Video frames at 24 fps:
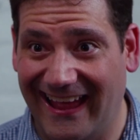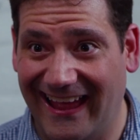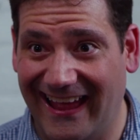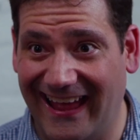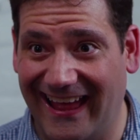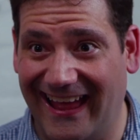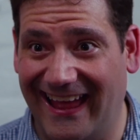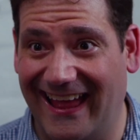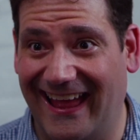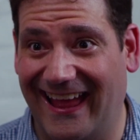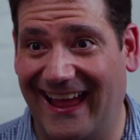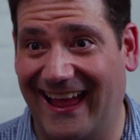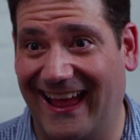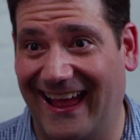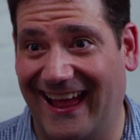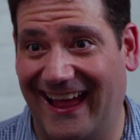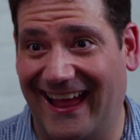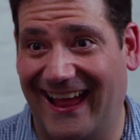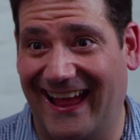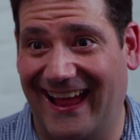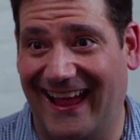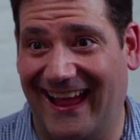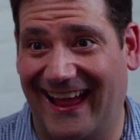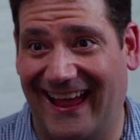
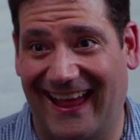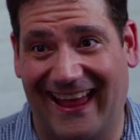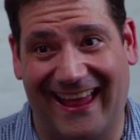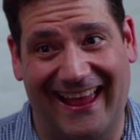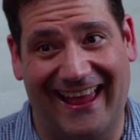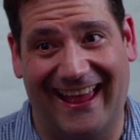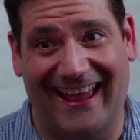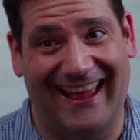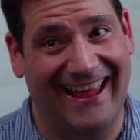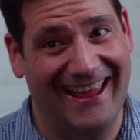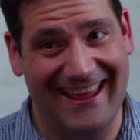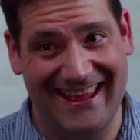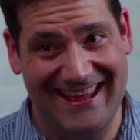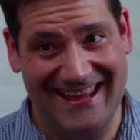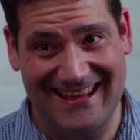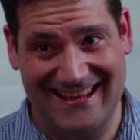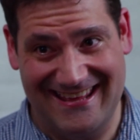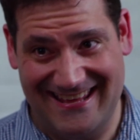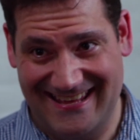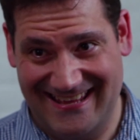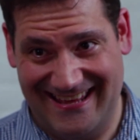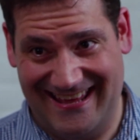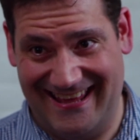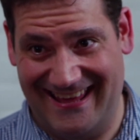
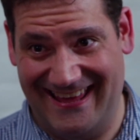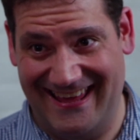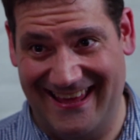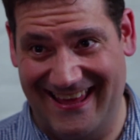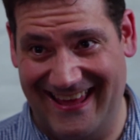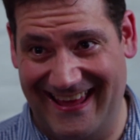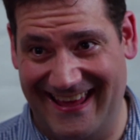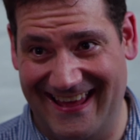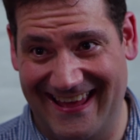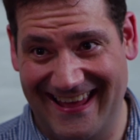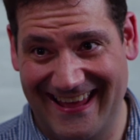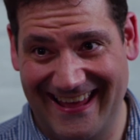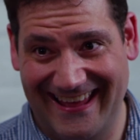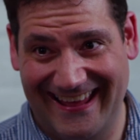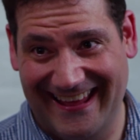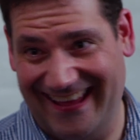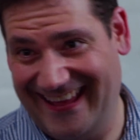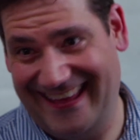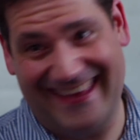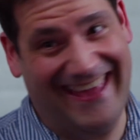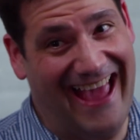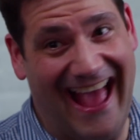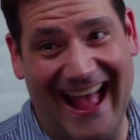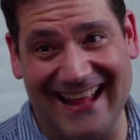
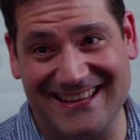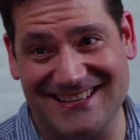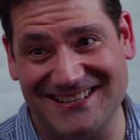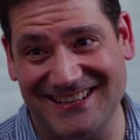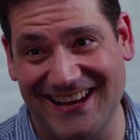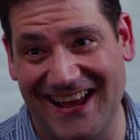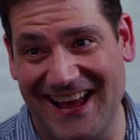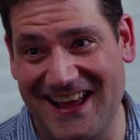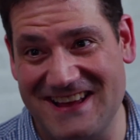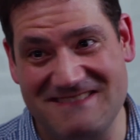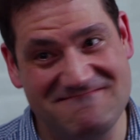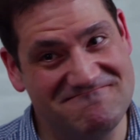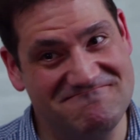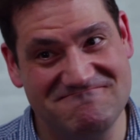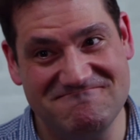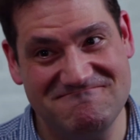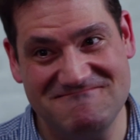Gotcha!